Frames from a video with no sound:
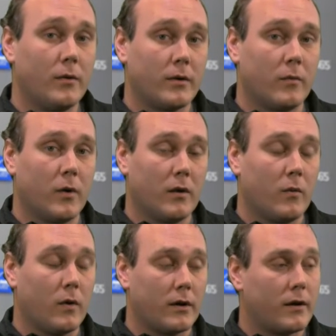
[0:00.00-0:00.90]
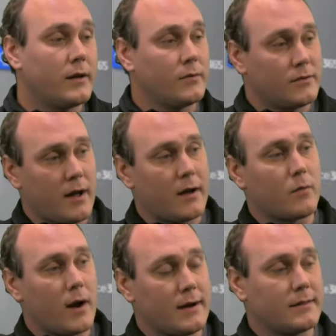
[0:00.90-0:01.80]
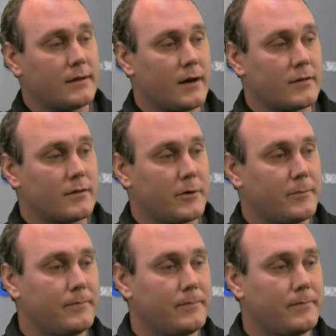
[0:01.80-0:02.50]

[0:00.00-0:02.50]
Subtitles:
or work order. It'll tie right to the customer.